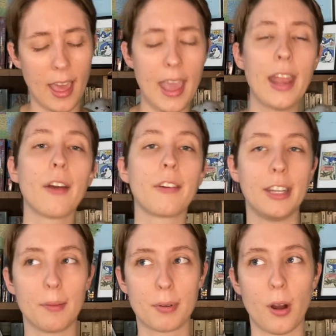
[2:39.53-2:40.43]

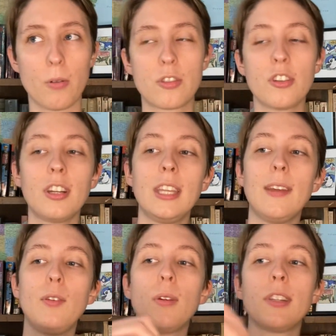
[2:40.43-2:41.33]
airy approach. They're gonna
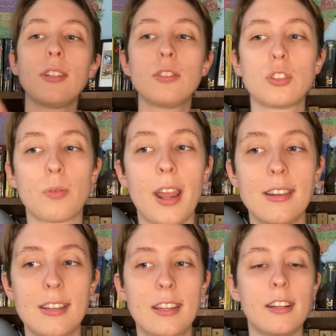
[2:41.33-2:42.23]
give you a little
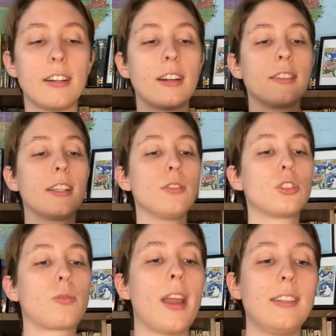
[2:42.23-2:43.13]
strand here and a little
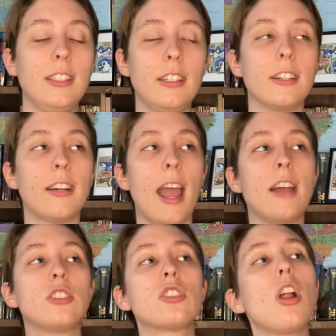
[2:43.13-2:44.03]
strand here,
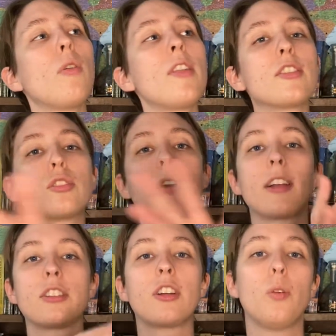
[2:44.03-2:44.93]
and slowly the
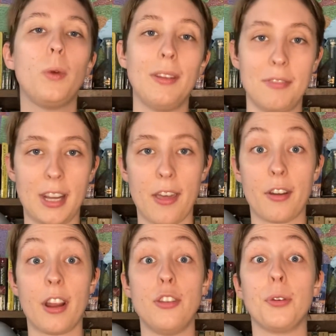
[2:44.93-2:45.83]
strands are gonna weave
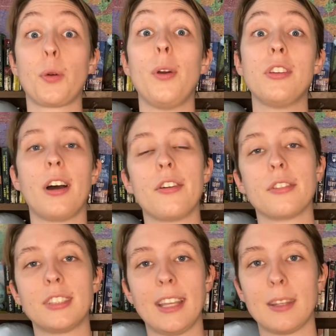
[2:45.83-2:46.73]
together and you're going to
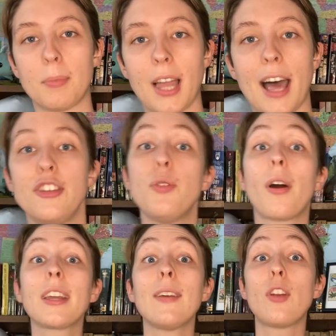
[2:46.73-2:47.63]
understand the plot. You
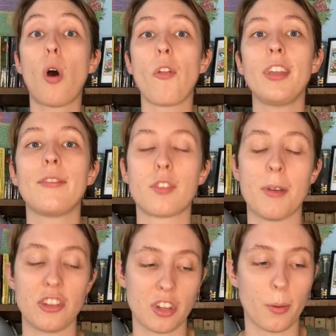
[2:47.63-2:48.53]
aren't given all the
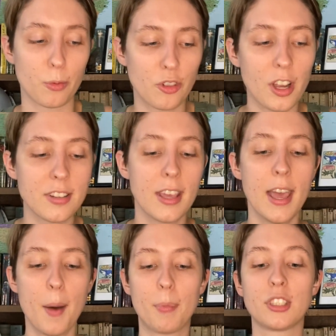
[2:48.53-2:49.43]
information up front,
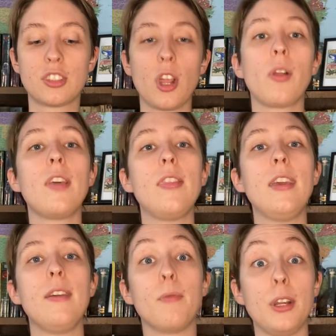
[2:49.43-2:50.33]
but slowly
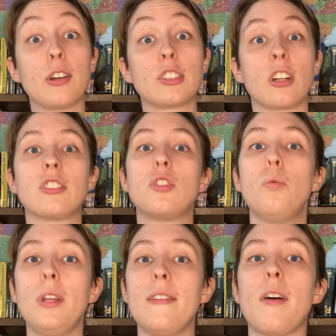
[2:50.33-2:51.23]
the reader starts to
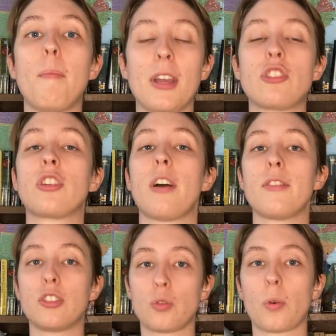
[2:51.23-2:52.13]
weave a picture of
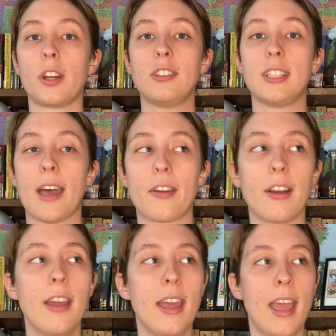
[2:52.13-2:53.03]
the story
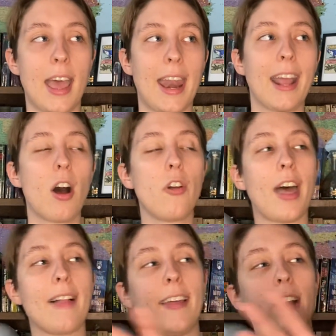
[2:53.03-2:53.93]
together. And I call
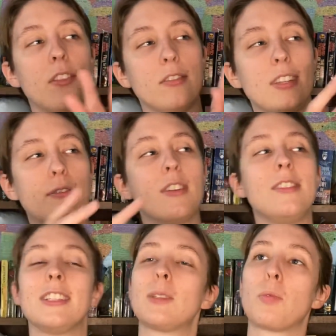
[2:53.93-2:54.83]
that like different
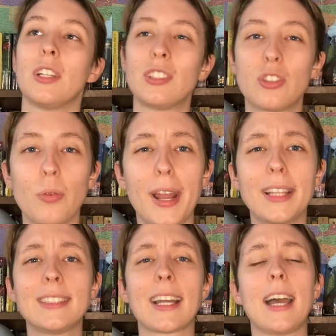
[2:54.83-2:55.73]
disparate
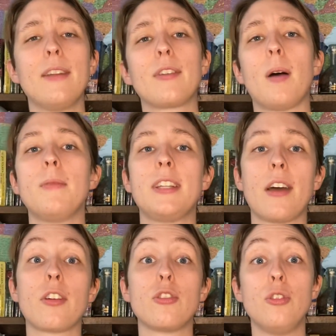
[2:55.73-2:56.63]
strands that kind of come
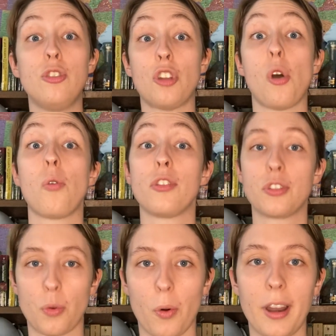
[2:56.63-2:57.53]
together to show the
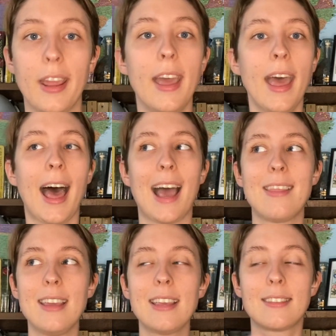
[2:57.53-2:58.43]
story. I
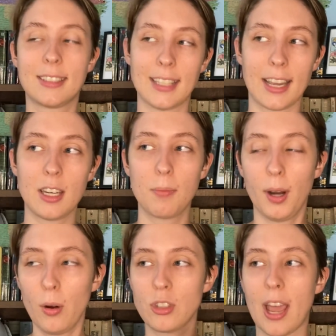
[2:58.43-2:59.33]
think the second
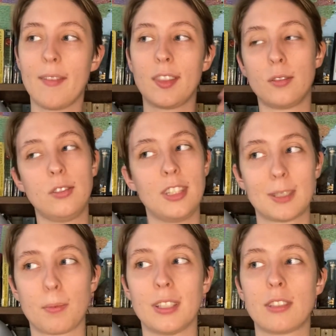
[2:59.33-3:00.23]
approach, having those
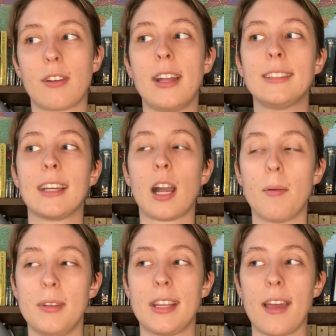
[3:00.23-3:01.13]
disparate strands that
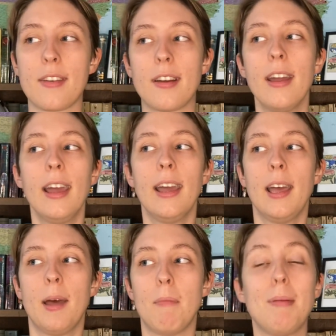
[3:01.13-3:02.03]
come together,
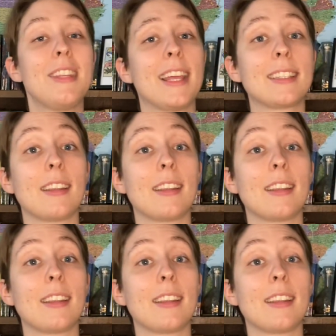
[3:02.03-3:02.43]
maybe takes